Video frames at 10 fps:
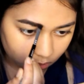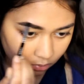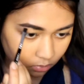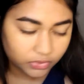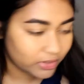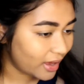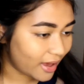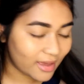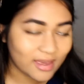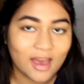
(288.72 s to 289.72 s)
So yeah,
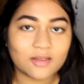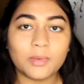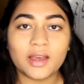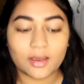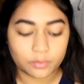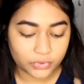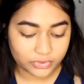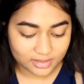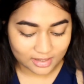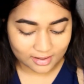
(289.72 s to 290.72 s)
I have my
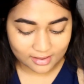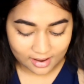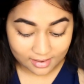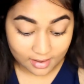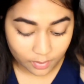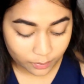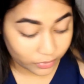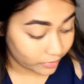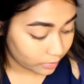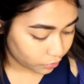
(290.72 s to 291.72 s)
eyebrows done, and now
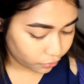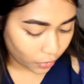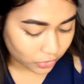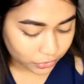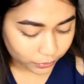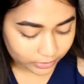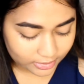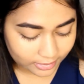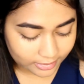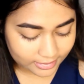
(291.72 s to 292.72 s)
we will move on
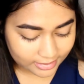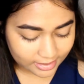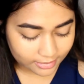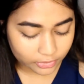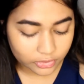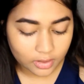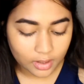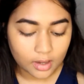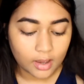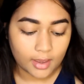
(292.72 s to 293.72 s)
towards the concealer.
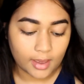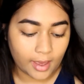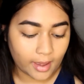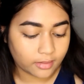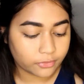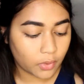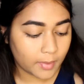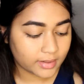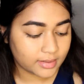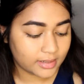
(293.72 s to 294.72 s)
And for
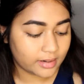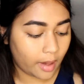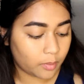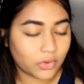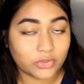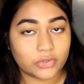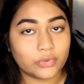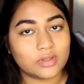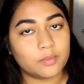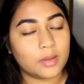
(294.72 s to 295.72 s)
my concealer, I'm going to
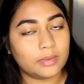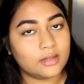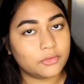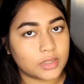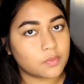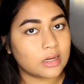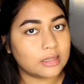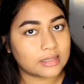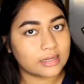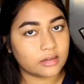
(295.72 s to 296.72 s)
use the Maybelline Fit Me
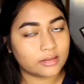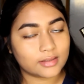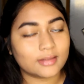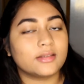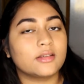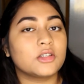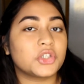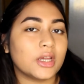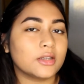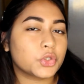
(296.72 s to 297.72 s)
Concealer. This is in the
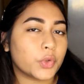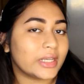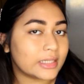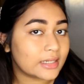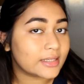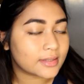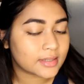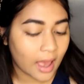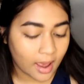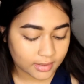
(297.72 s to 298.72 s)
shade 20
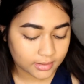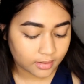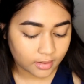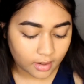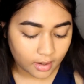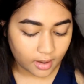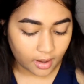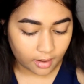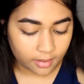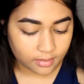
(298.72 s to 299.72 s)
Sand,
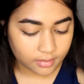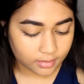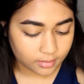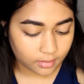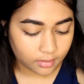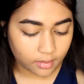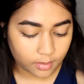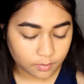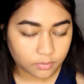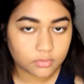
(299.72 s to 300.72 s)
and
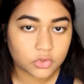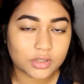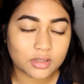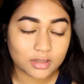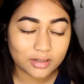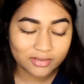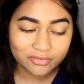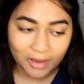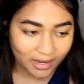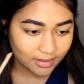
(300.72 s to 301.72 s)
I'm just very